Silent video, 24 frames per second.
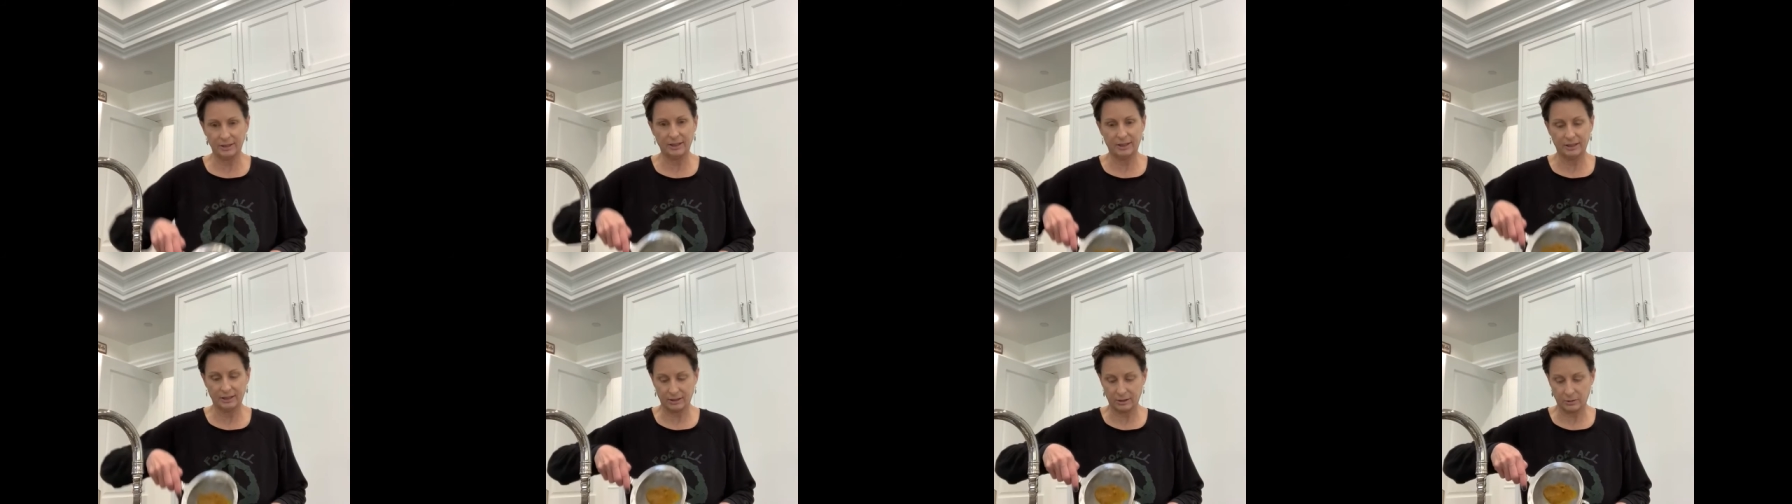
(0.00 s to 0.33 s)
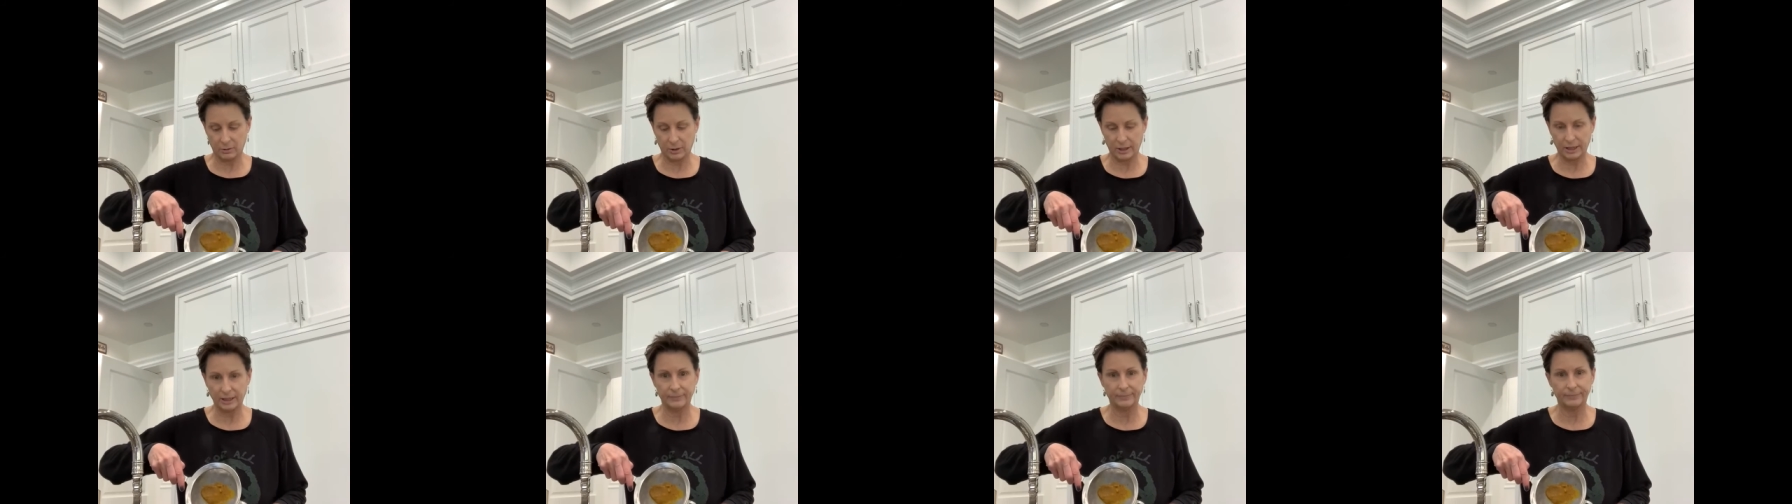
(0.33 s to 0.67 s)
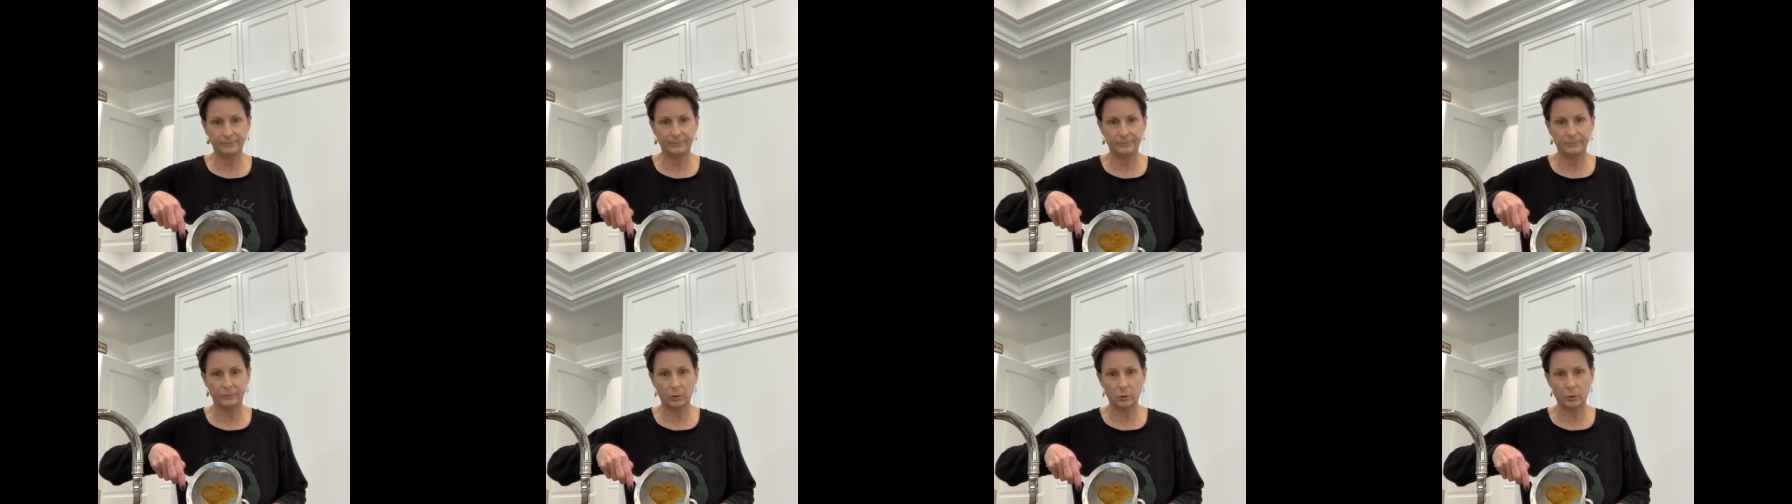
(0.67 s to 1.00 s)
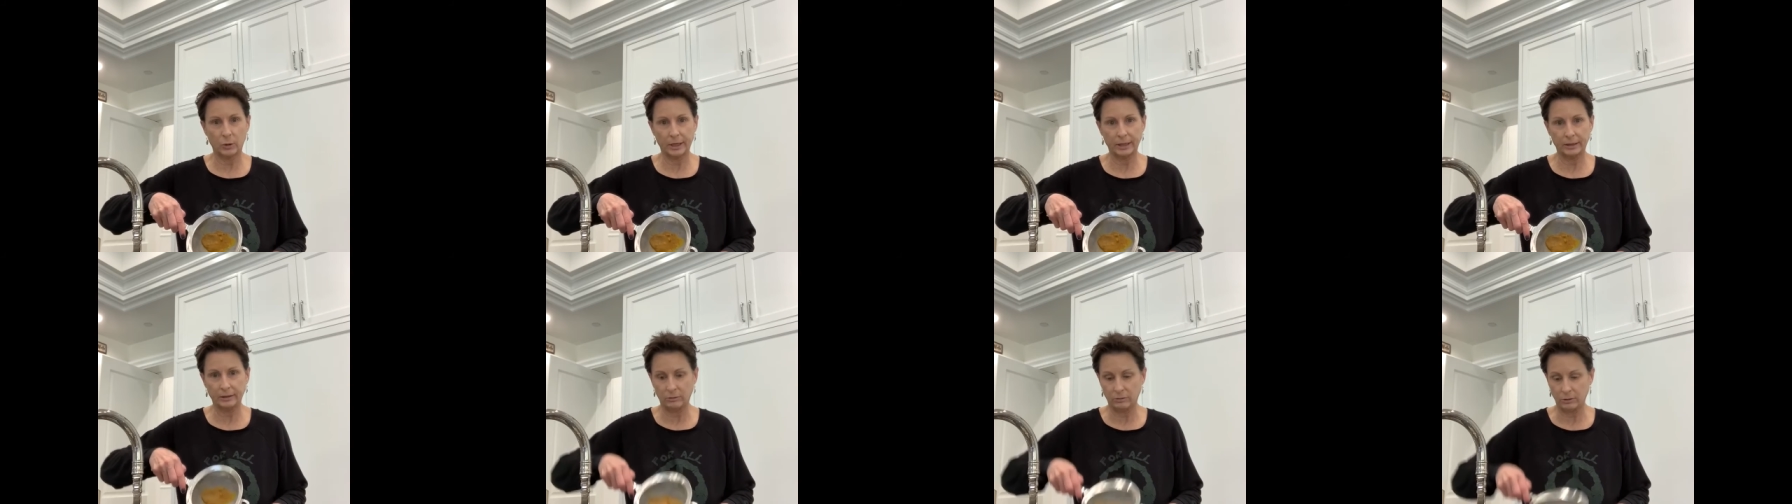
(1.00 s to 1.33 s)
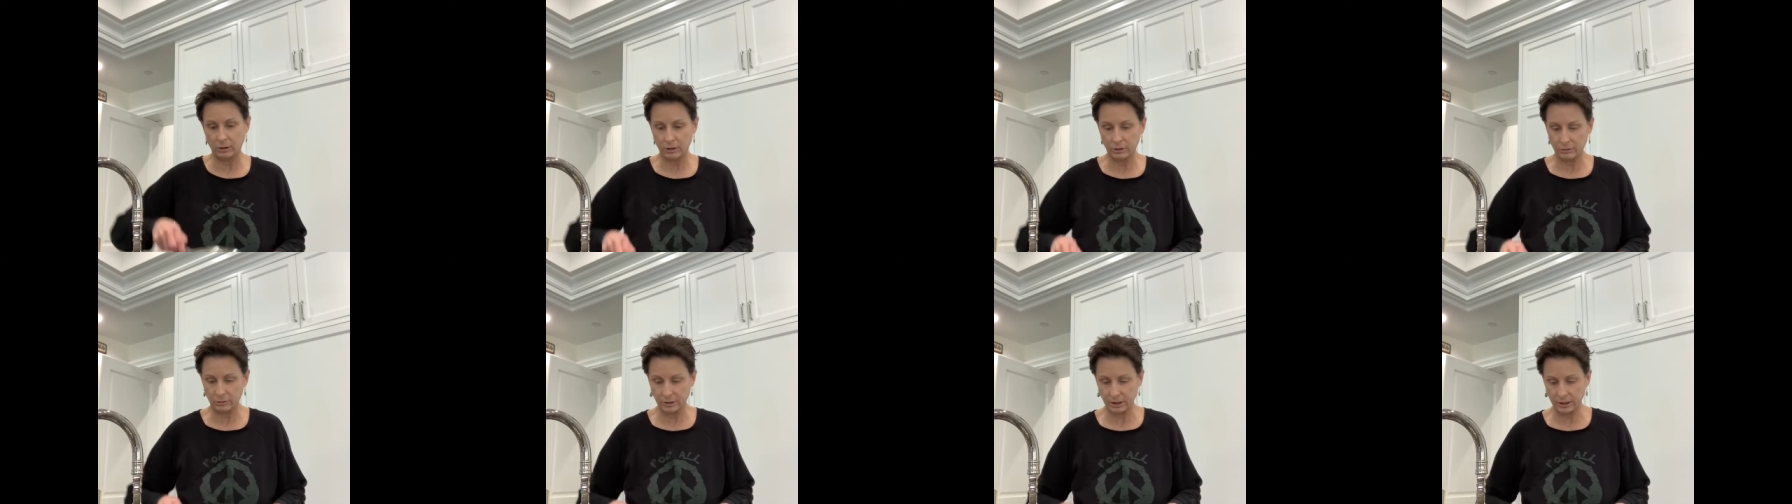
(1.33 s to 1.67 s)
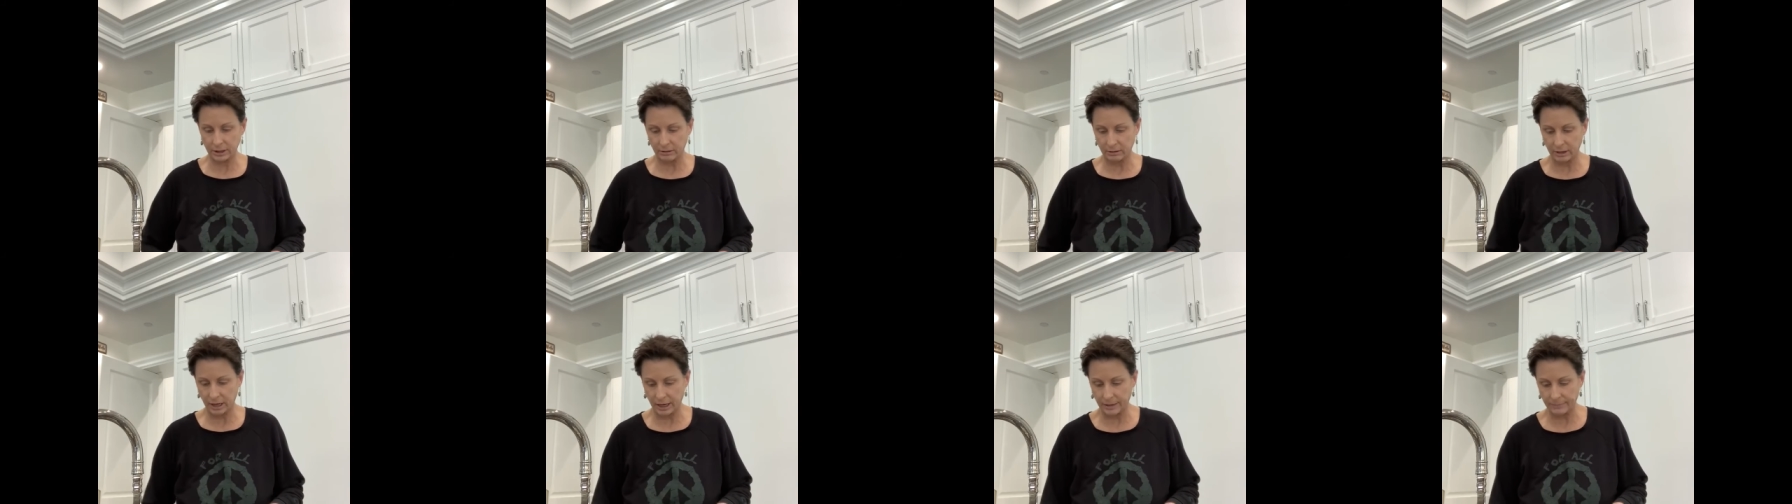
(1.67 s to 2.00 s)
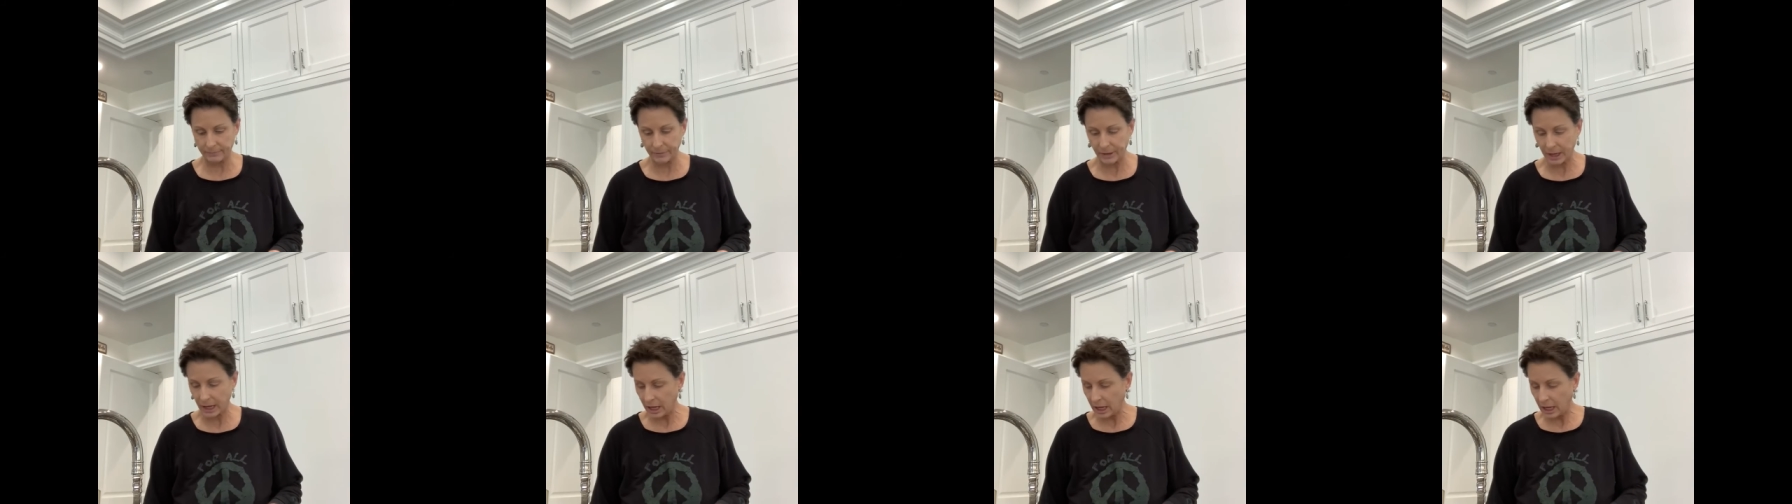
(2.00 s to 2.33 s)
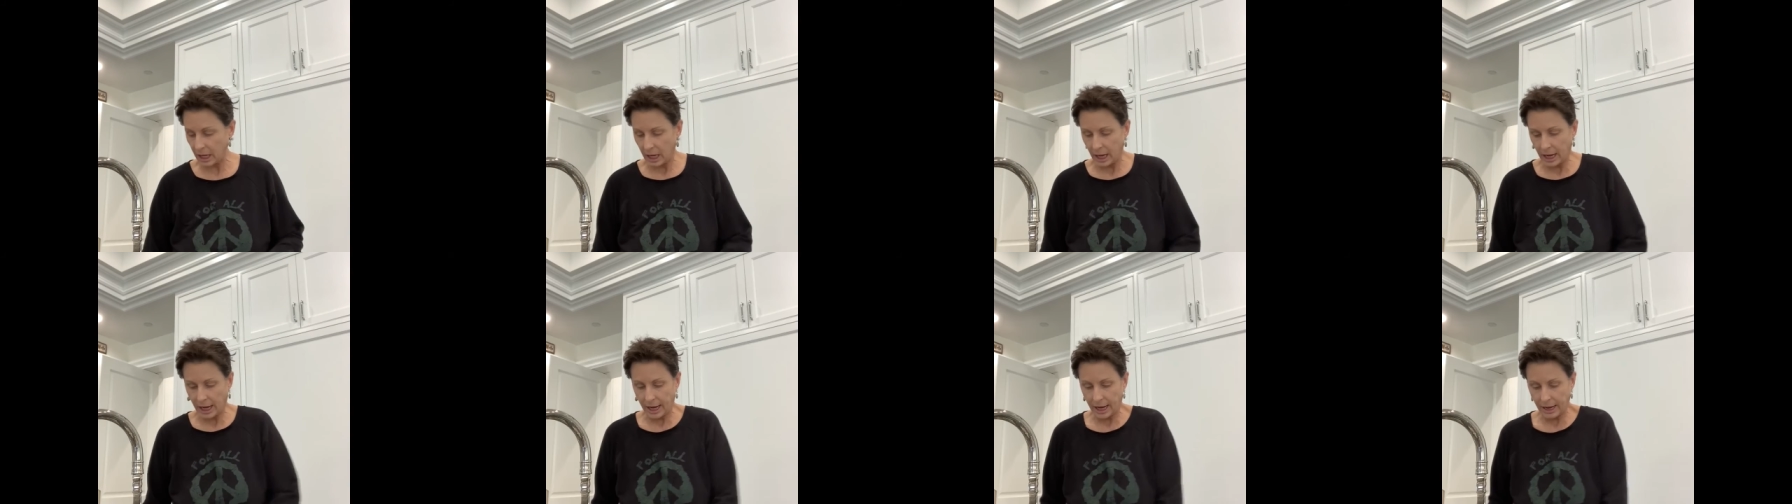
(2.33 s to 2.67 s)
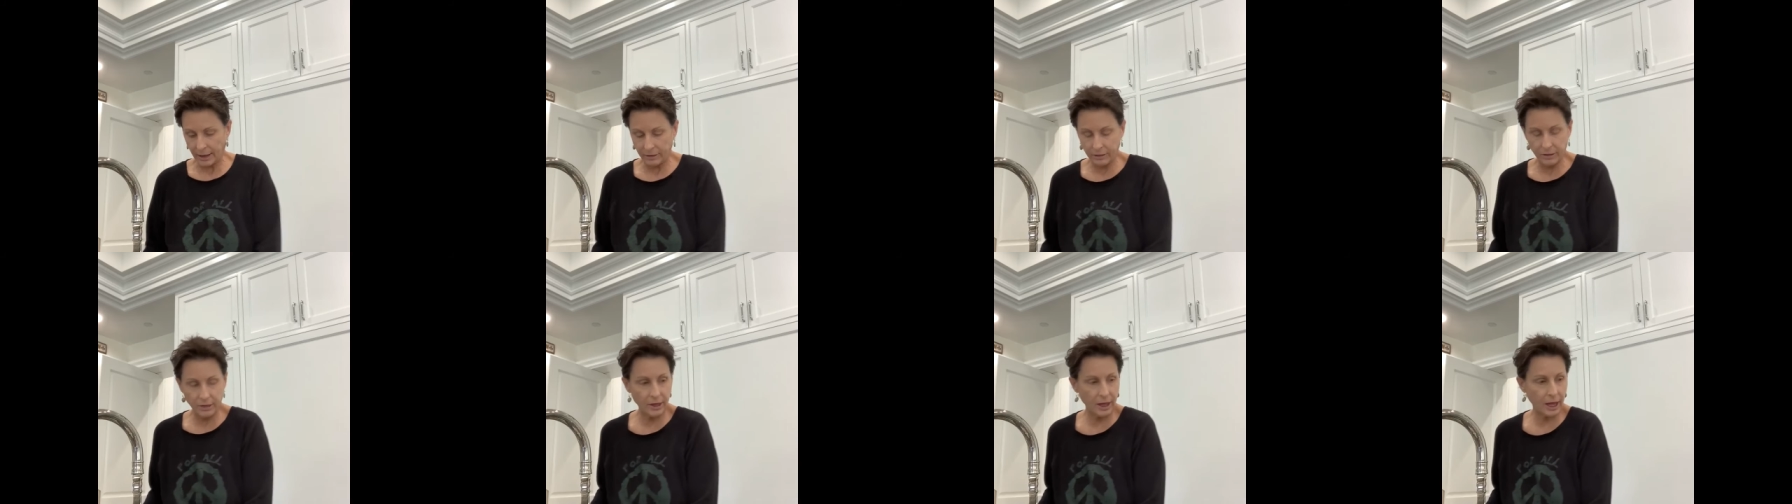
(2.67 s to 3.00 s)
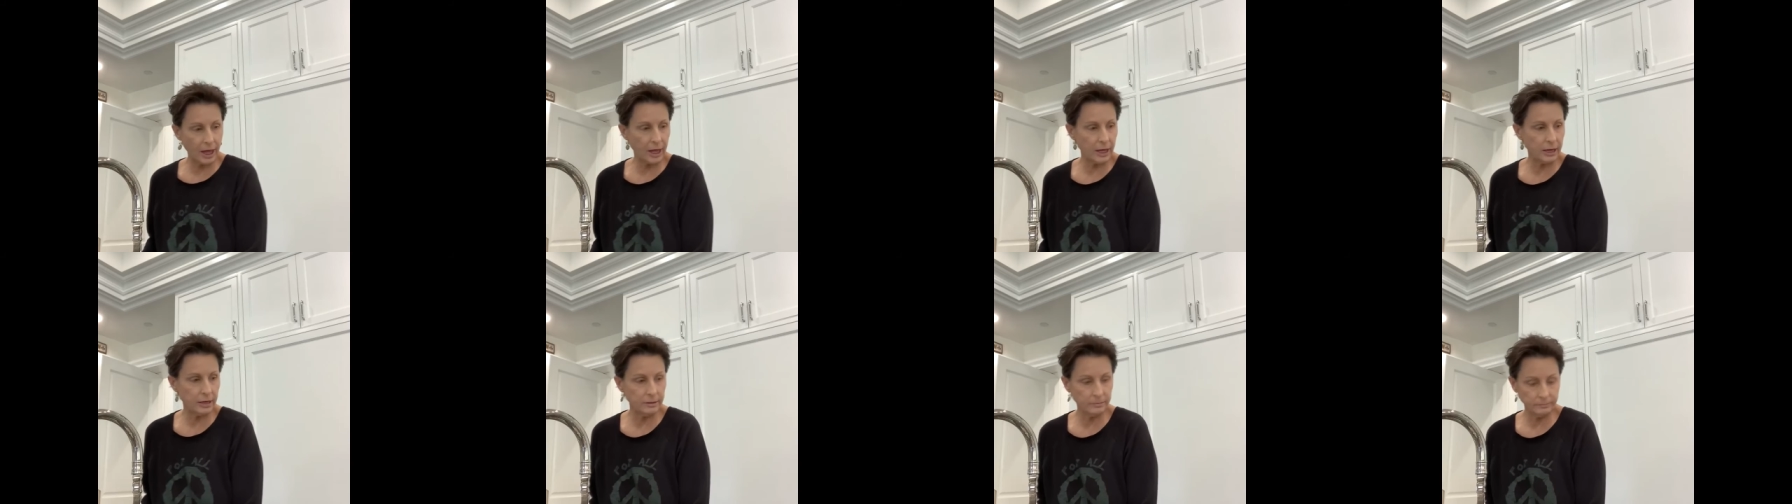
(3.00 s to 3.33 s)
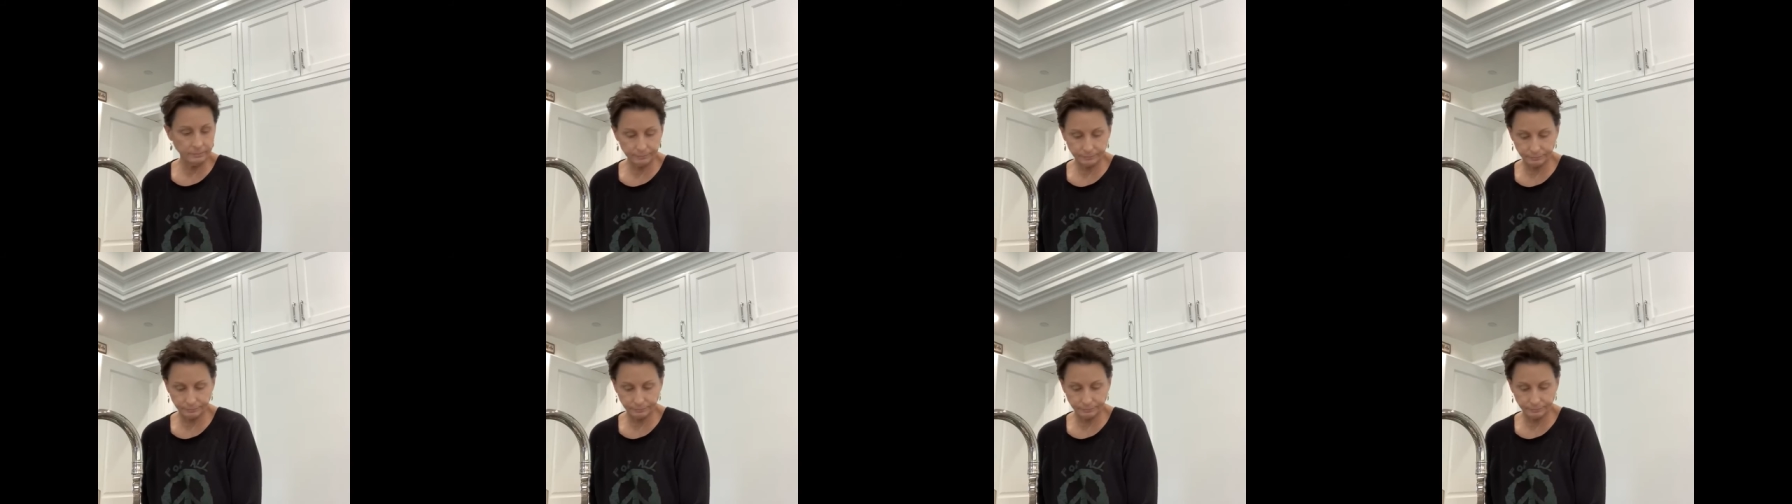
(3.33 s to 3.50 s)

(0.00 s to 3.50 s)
It's quite gross. Okay, and then